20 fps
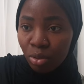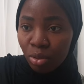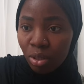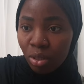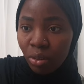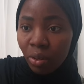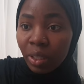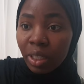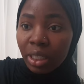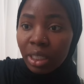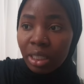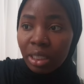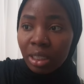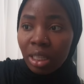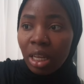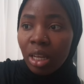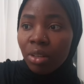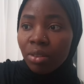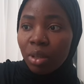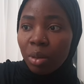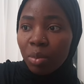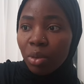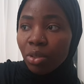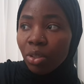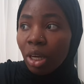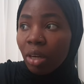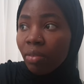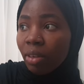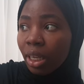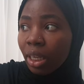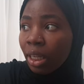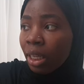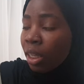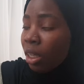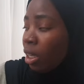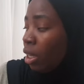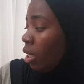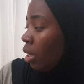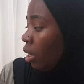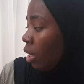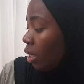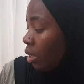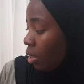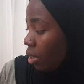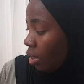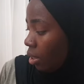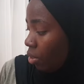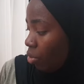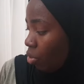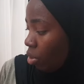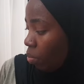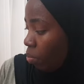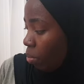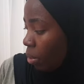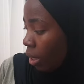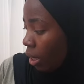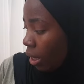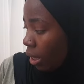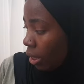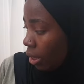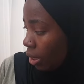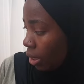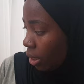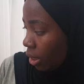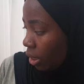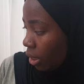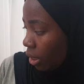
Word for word: So the only thing, so I'm going to have like I think 3 bags.